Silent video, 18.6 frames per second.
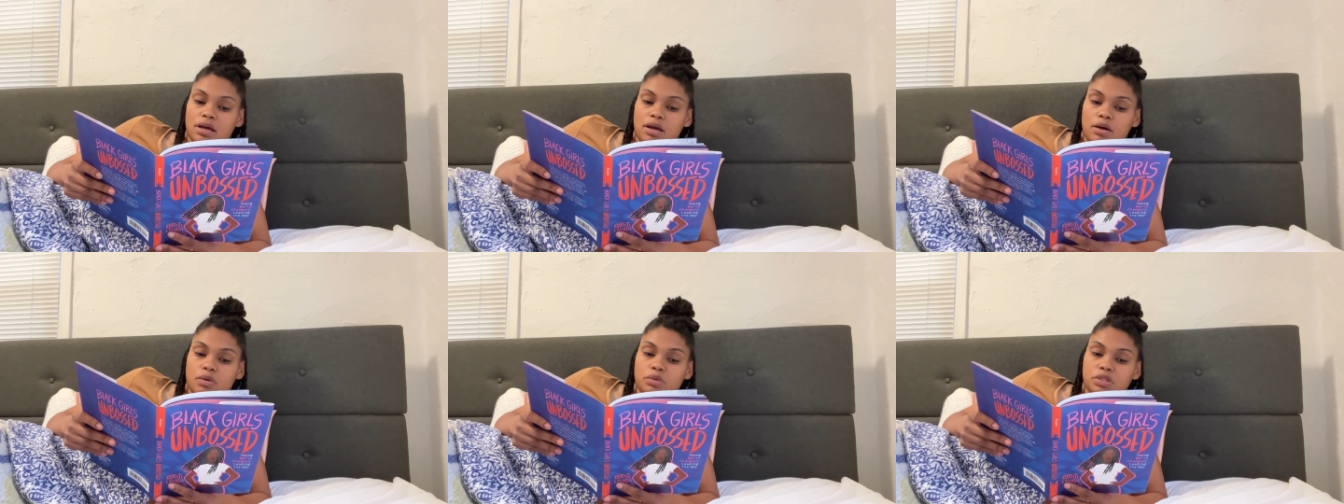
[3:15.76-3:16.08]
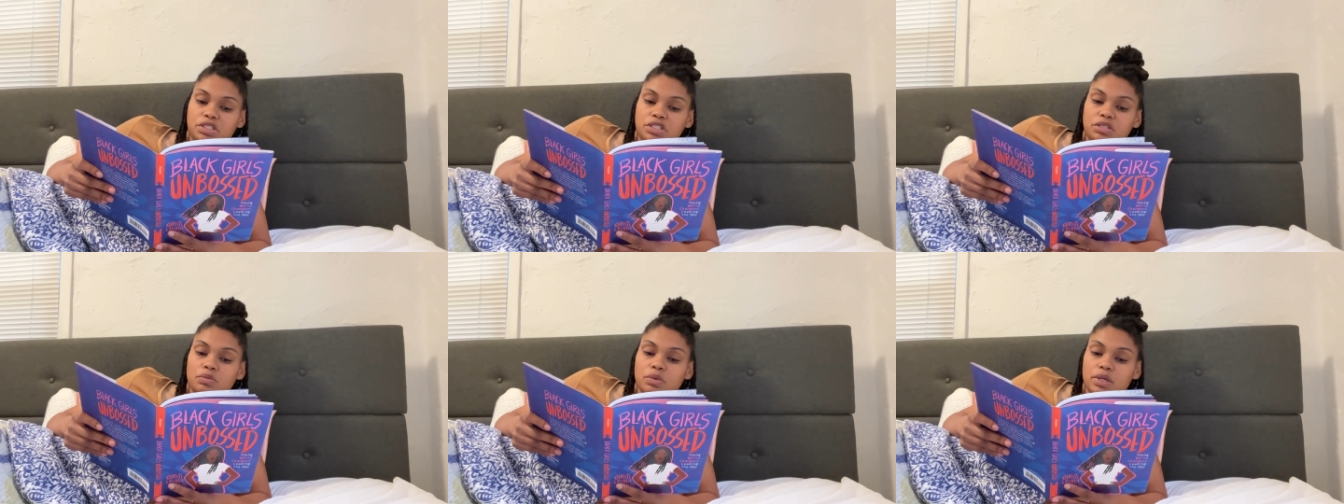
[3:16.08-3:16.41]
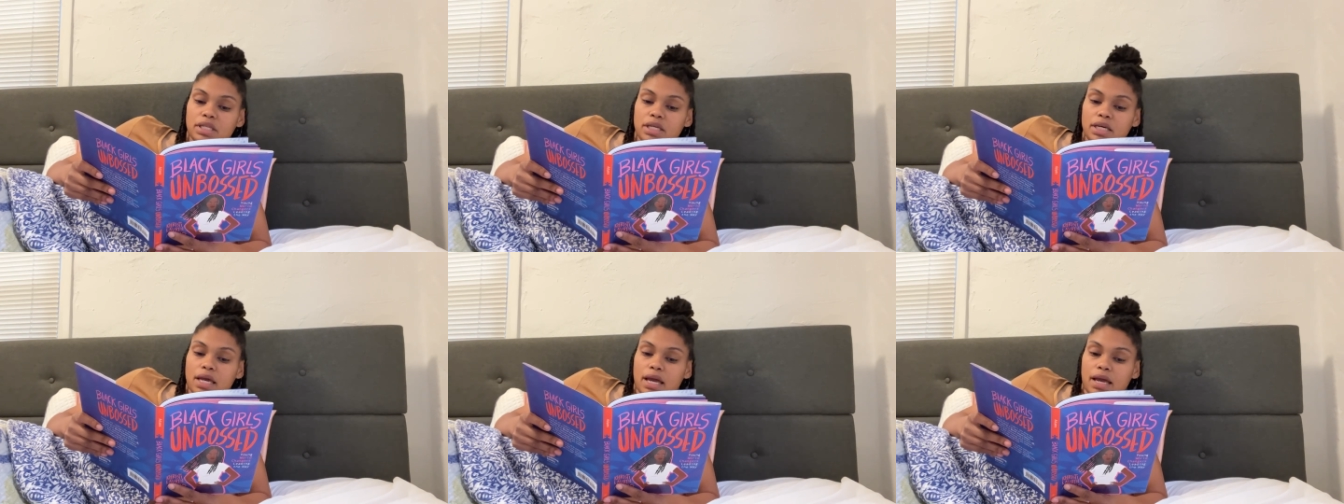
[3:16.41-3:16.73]
When she won
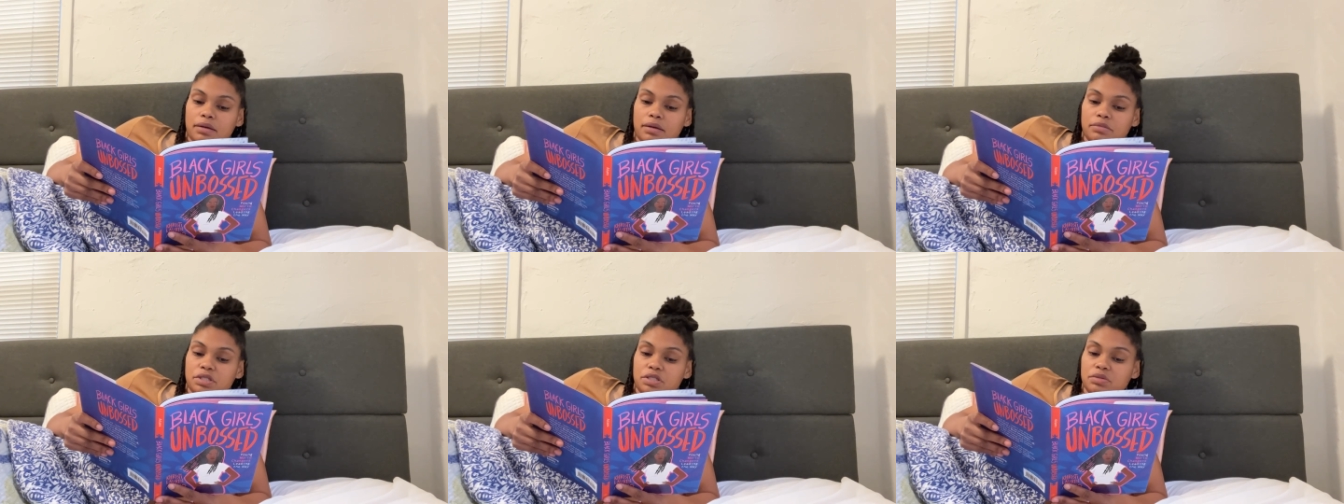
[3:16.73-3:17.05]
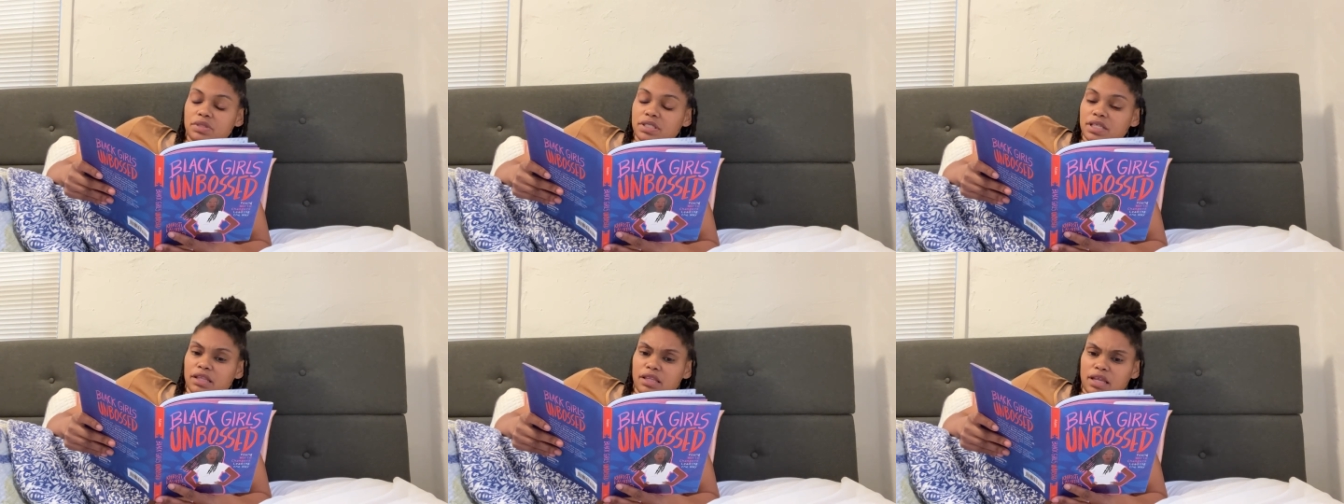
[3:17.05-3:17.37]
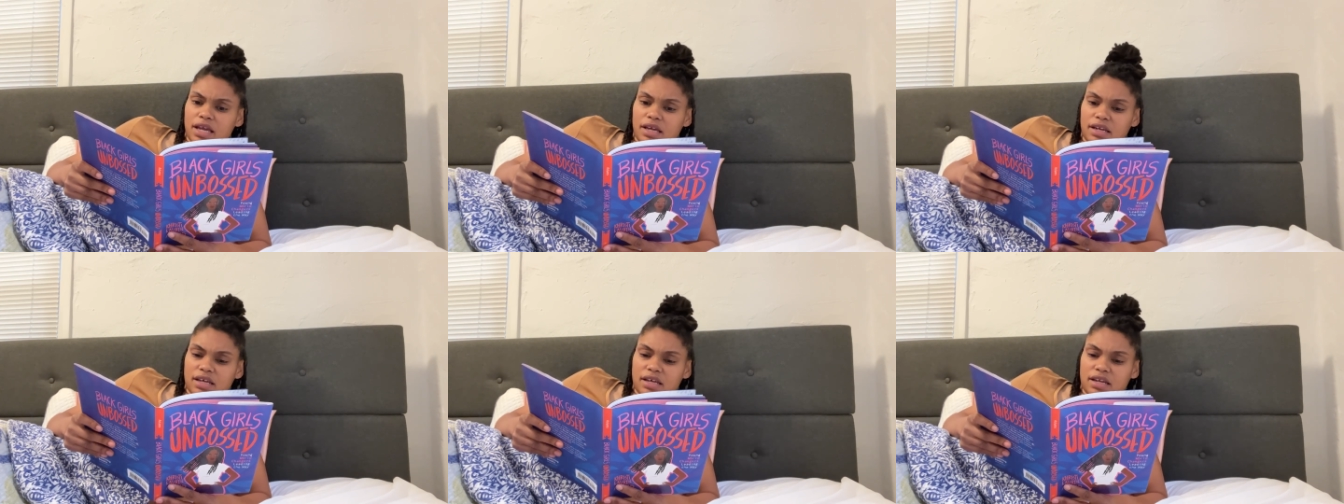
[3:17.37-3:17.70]
the game, she was
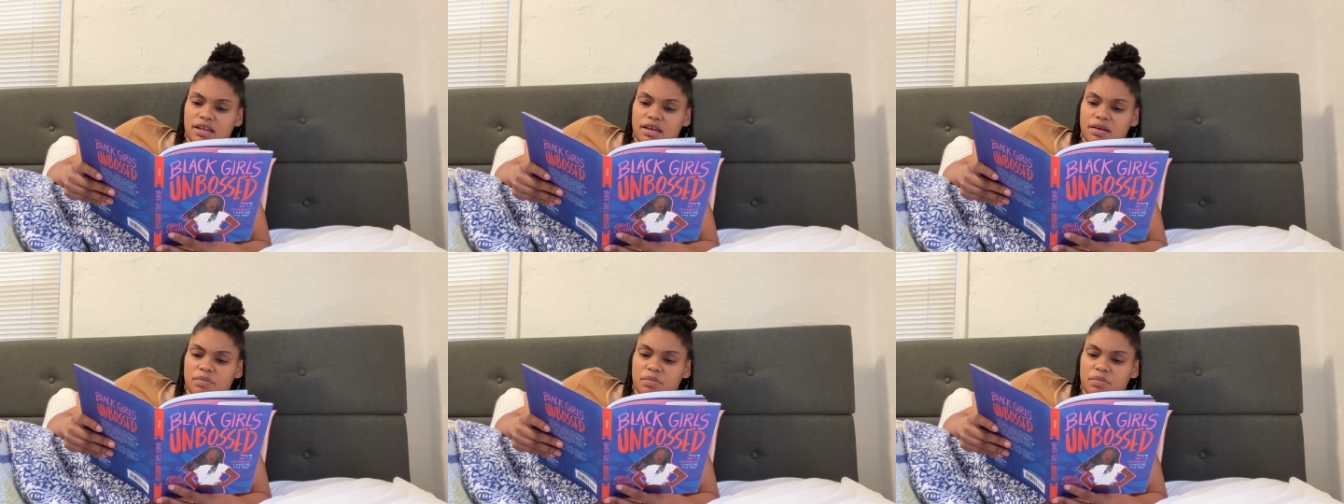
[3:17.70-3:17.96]
elated,